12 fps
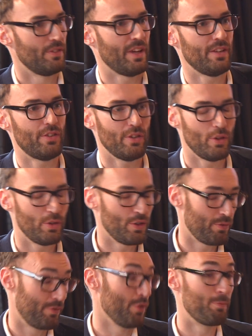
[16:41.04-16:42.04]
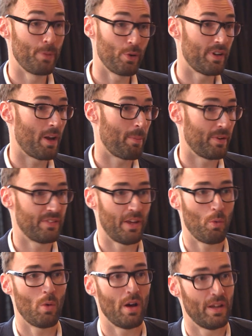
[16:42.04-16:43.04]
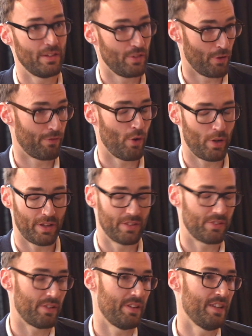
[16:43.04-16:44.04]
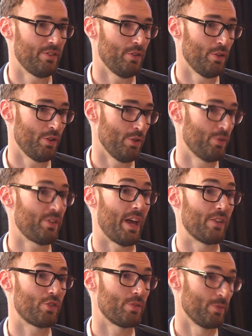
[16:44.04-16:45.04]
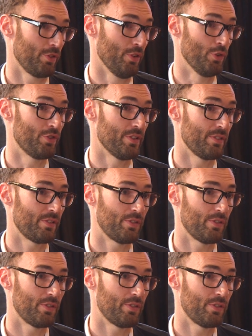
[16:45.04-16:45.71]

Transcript: Day 2, you've booted up on day 1, you're focused. On day 2, you sketch solutions.